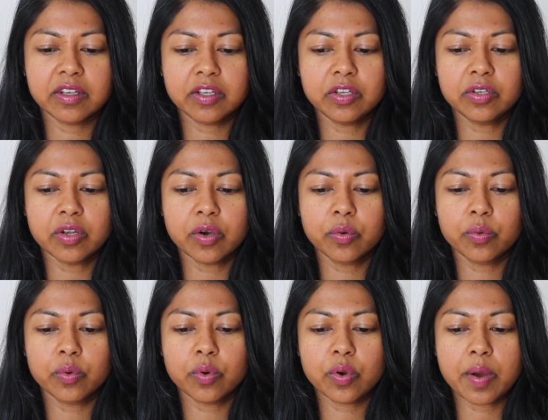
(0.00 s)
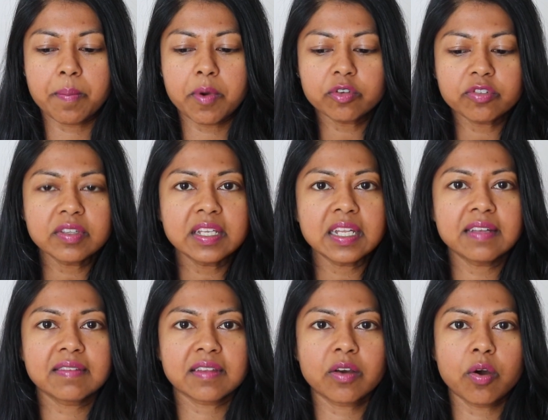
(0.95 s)
you know, emotional eating
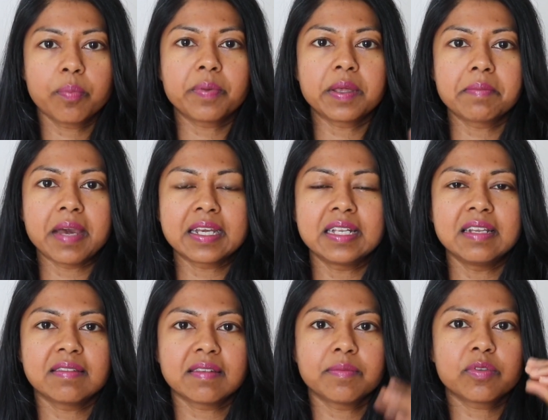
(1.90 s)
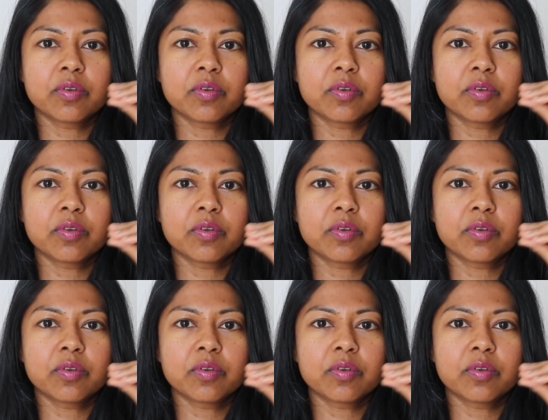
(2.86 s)
is a coping mechanism.